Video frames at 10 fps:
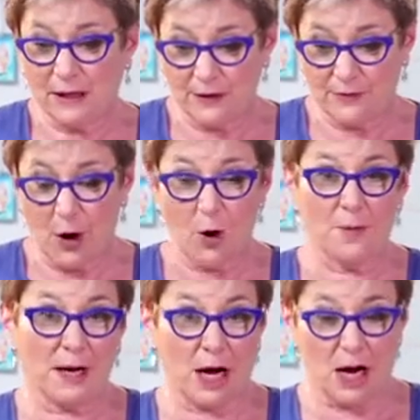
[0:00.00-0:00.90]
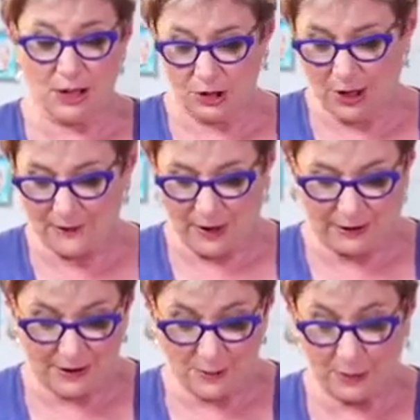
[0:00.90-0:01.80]
of, oh my gosh, I've
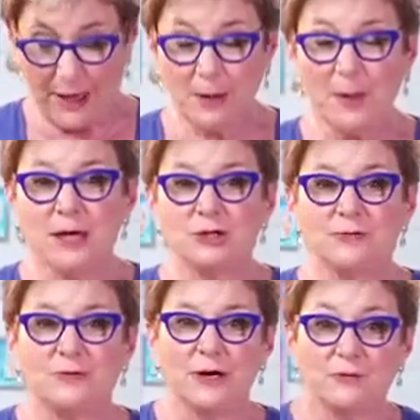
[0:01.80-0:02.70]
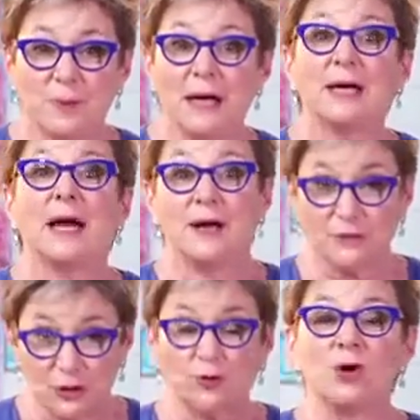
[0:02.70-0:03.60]
got this blank page in front of me and I have
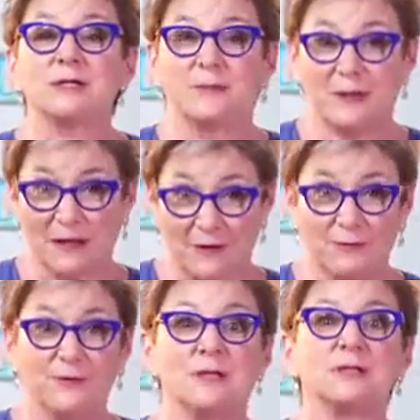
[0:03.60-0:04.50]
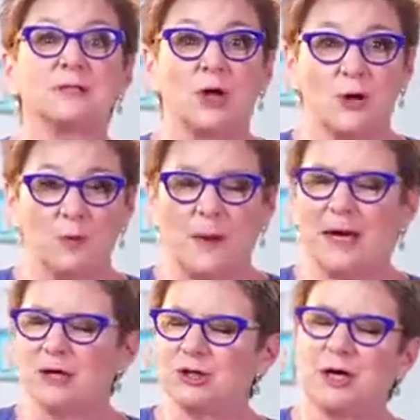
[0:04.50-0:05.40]
to draw something that fills the whole
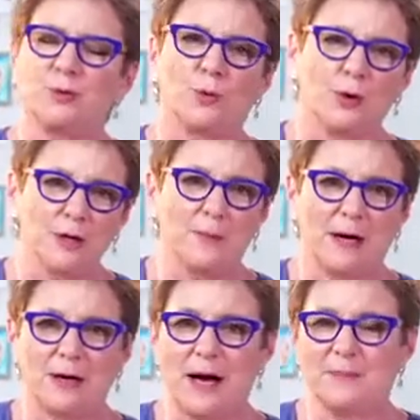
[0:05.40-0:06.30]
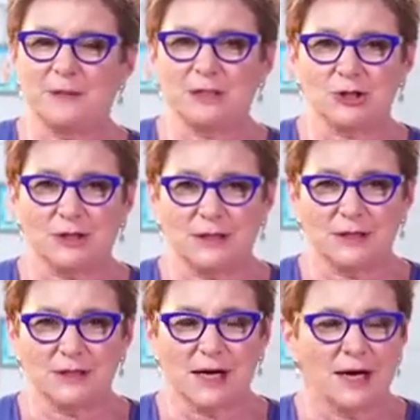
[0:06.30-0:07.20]
page and worry about composition and
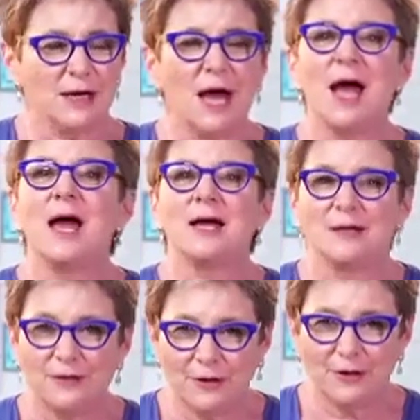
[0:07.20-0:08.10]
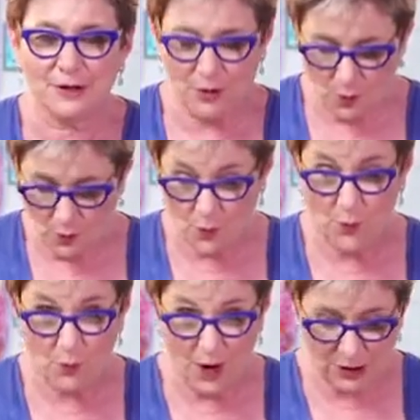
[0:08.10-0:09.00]
design. No, you don't.
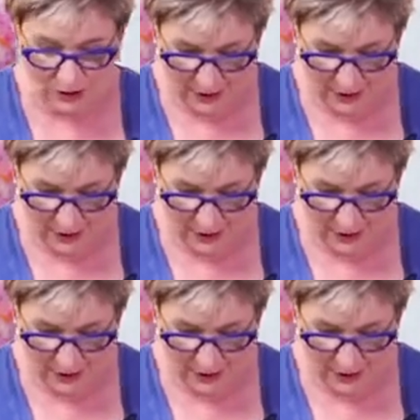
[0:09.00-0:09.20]
Watch